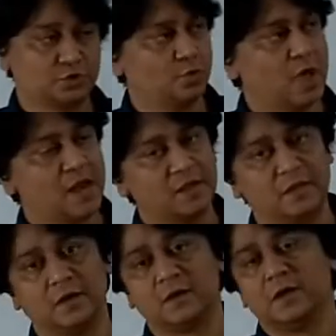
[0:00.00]
to
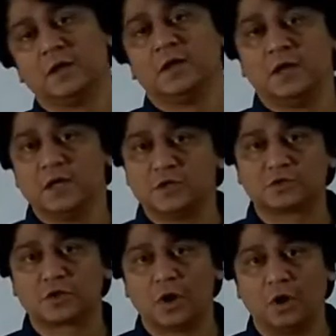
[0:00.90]
another
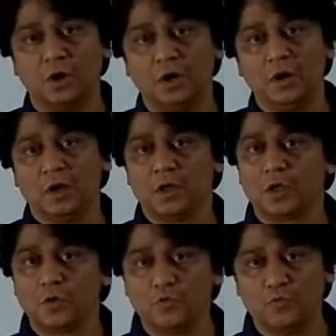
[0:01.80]
is called
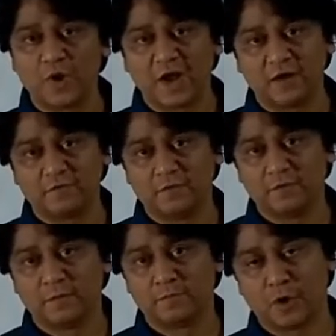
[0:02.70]
wave
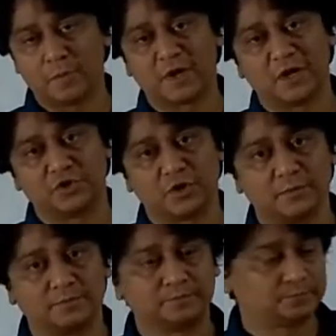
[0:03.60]
propagation.